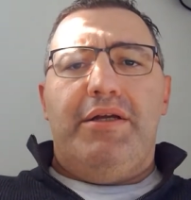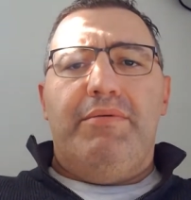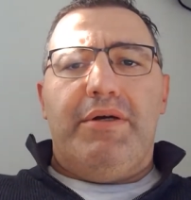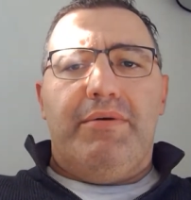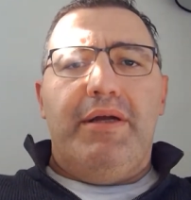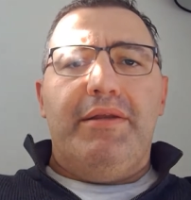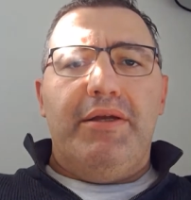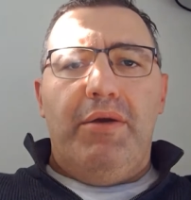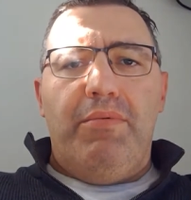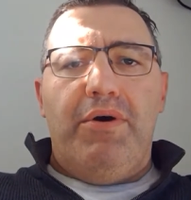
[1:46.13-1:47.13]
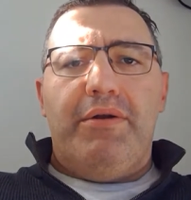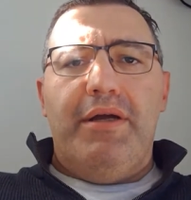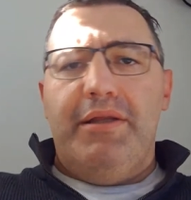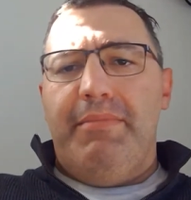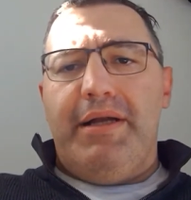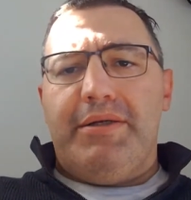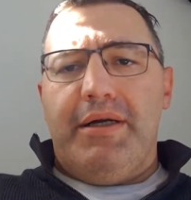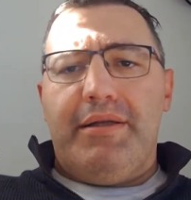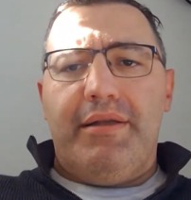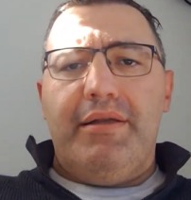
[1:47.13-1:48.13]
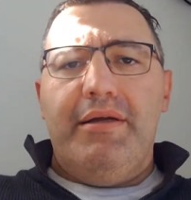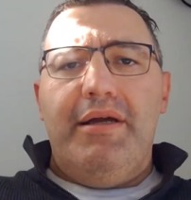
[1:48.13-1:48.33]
you agreed that you would in the metrics.